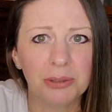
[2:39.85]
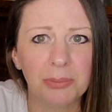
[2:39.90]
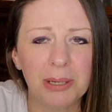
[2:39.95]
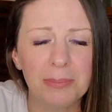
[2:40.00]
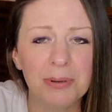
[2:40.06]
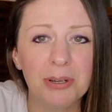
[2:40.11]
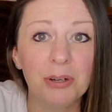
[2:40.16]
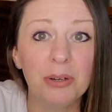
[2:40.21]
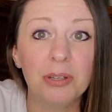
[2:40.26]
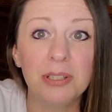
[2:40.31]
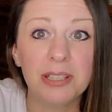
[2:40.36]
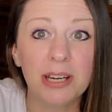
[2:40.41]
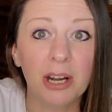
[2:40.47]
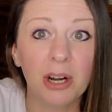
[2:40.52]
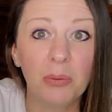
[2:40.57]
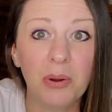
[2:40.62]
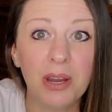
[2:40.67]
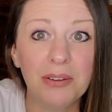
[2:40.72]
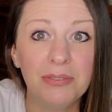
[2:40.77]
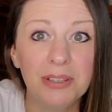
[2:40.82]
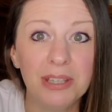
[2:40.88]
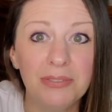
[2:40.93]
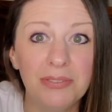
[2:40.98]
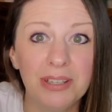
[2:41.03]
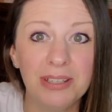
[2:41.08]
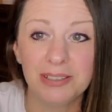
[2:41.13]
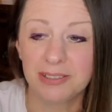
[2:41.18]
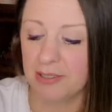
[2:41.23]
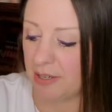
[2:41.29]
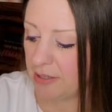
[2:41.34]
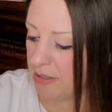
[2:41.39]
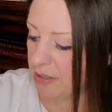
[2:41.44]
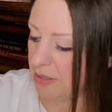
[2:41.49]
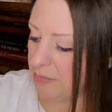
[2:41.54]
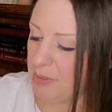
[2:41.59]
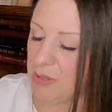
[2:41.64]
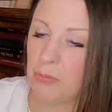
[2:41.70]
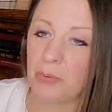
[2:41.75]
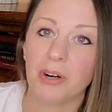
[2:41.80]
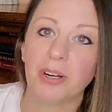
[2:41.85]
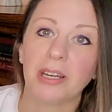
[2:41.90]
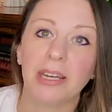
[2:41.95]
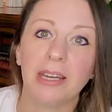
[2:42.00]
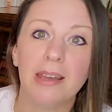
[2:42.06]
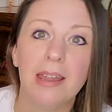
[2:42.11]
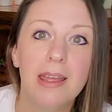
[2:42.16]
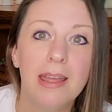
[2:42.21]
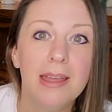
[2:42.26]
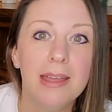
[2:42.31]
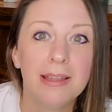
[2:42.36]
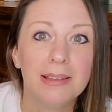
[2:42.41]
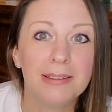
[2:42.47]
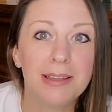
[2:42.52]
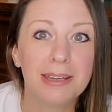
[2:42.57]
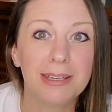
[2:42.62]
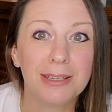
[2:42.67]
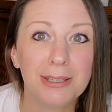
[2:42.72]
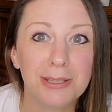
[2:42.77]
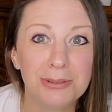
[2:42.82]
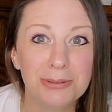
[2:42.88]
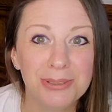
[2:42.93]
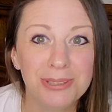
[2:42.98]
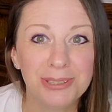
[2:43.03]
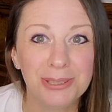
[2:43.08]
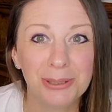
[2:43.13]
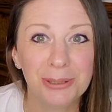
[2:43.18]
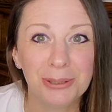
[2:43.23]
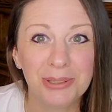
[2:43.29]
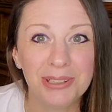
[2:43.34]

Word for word: Maybe your entire way of living is not going to be working like it used to.